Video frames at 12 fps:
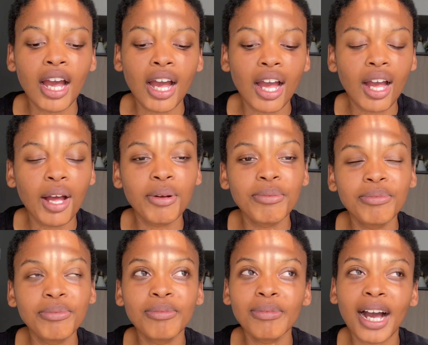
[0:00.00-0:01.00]

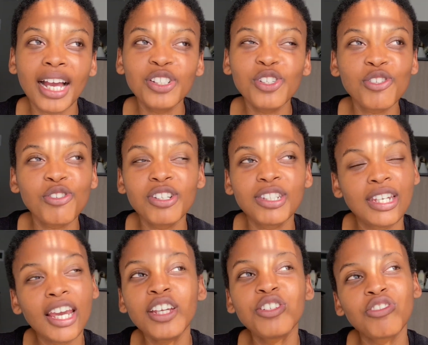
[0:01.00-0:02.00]
I used to
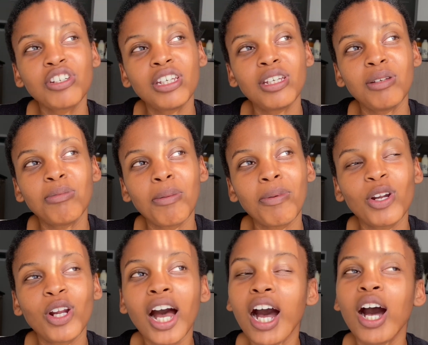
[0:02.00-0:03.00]
daydream about
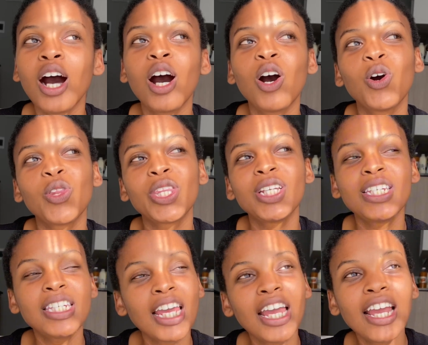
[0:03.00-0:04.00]
how the
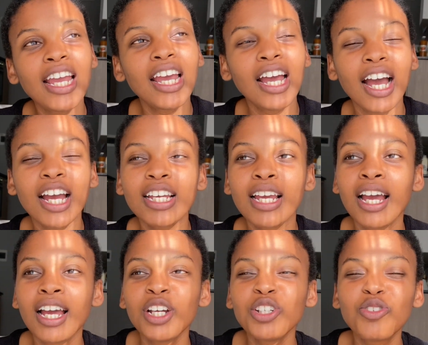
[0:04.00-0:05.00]
day I
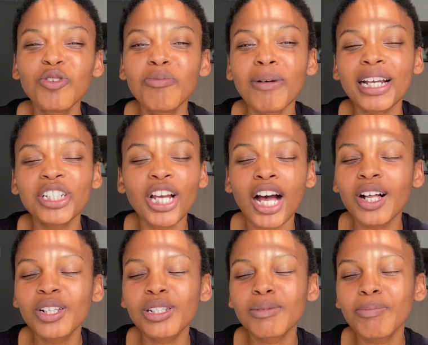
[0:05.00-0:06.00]
do my
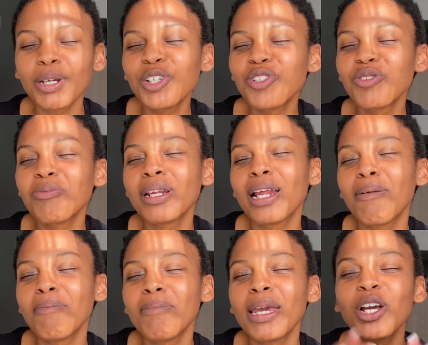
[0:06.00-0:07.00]
child's bedroom and I
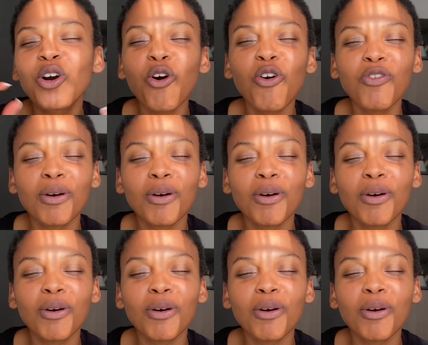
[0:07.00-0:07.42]
make over